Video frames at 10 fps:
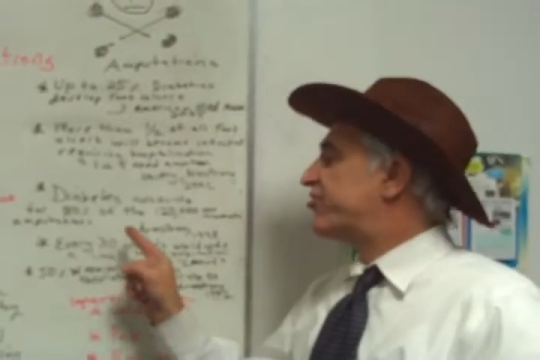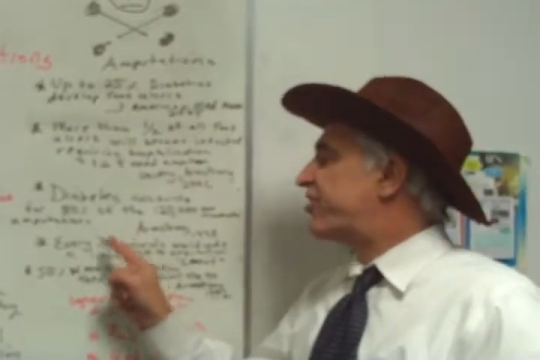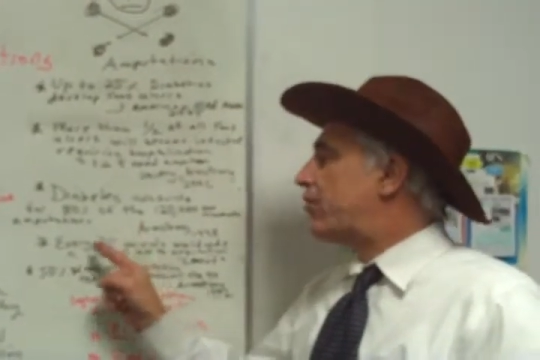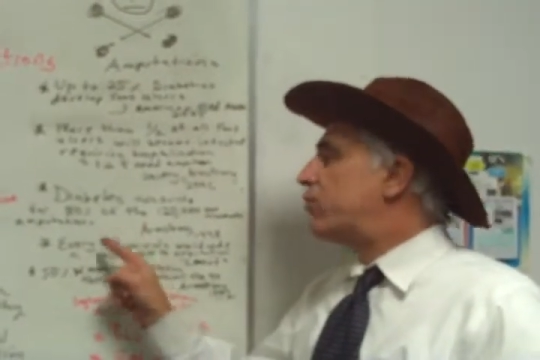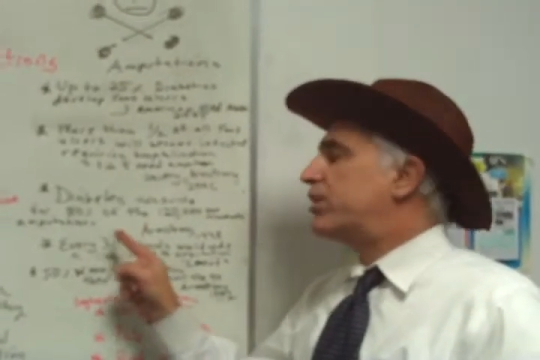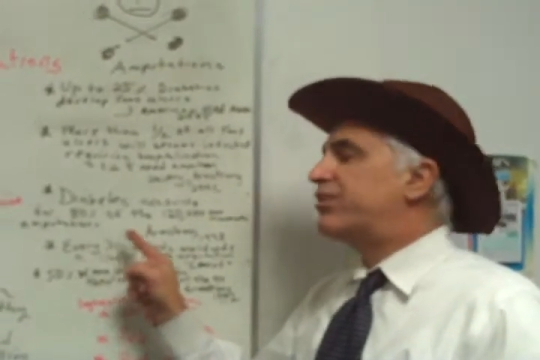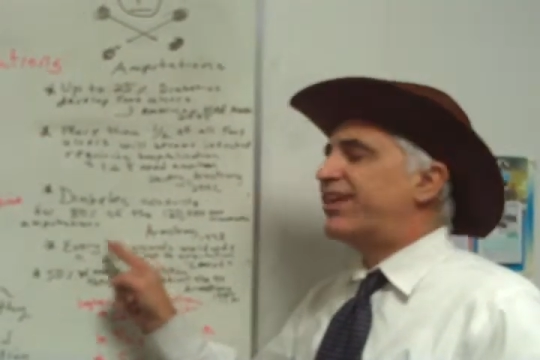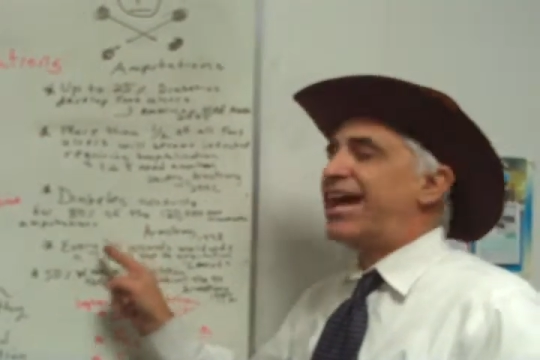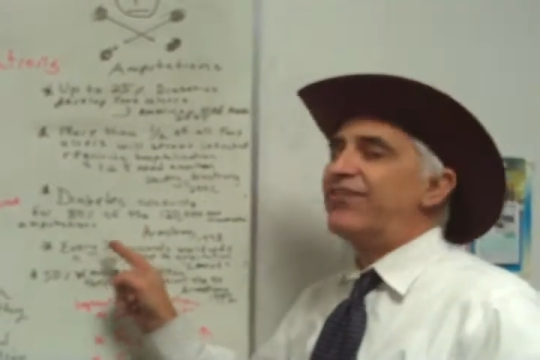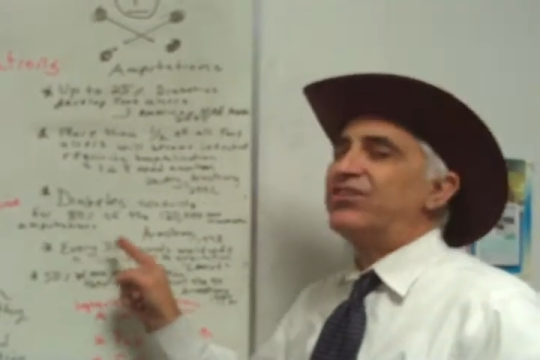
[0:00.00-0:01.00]
someone is
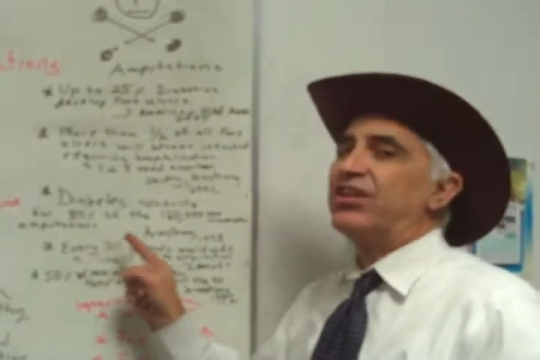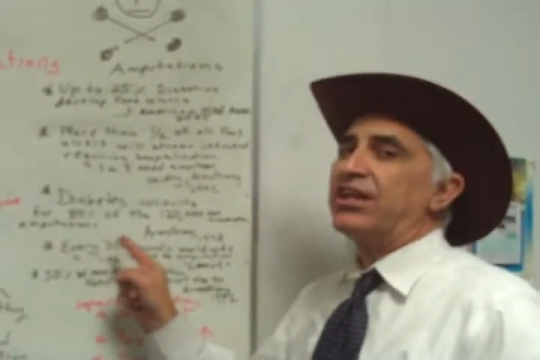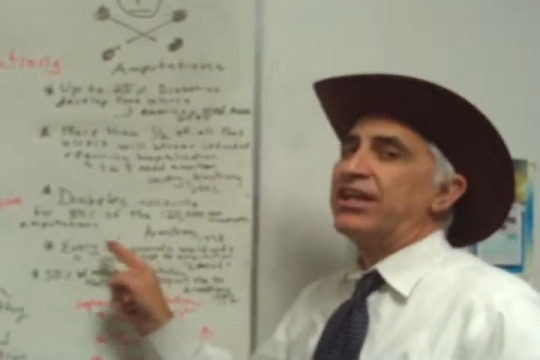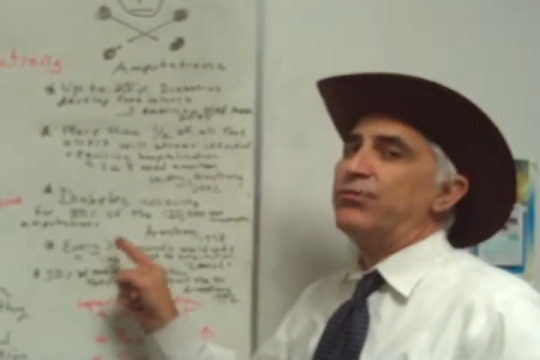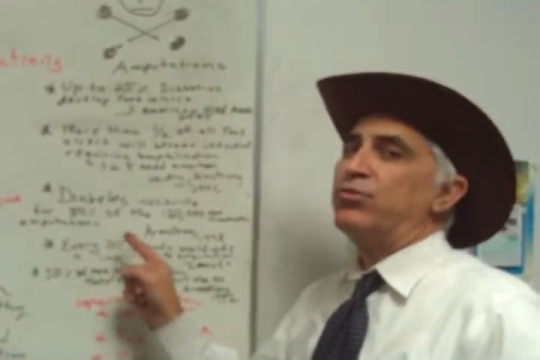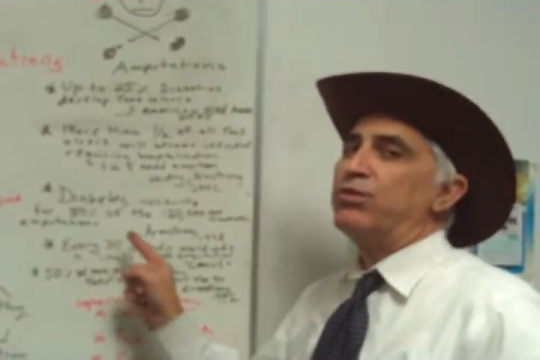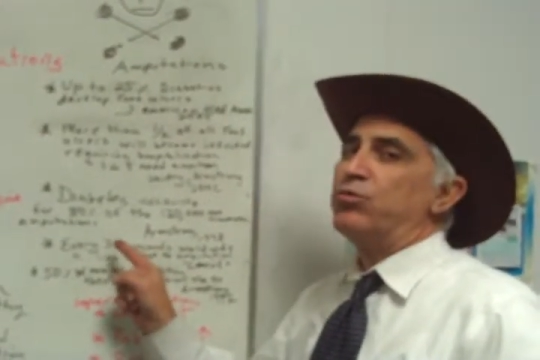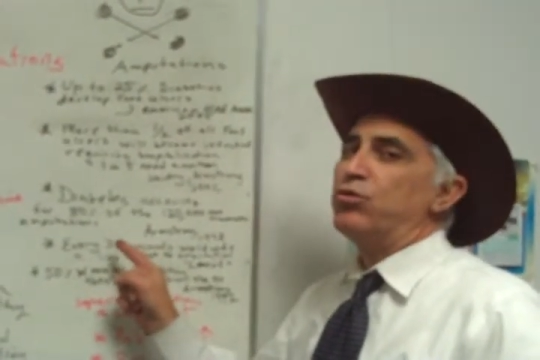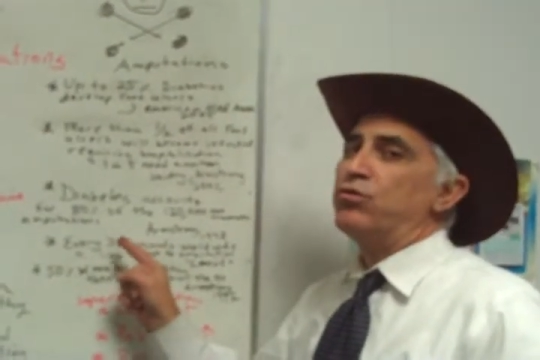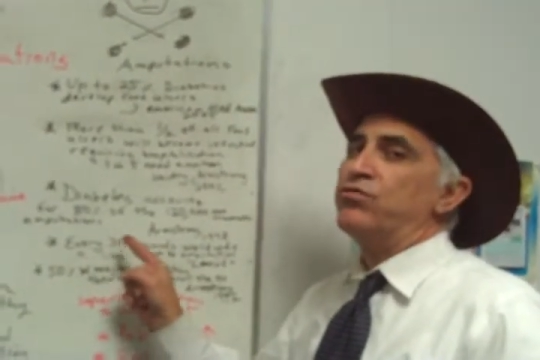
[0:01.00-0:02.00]
having a limb
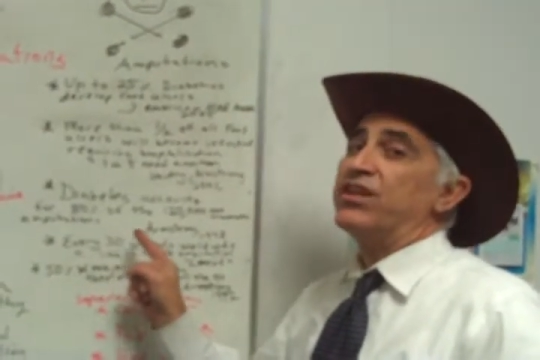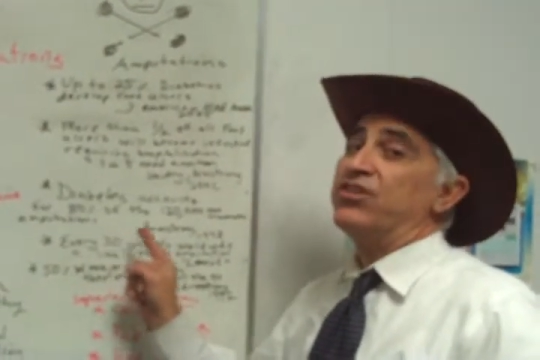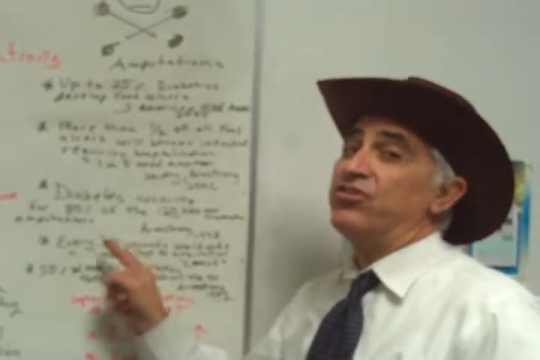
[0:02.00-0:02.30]
removed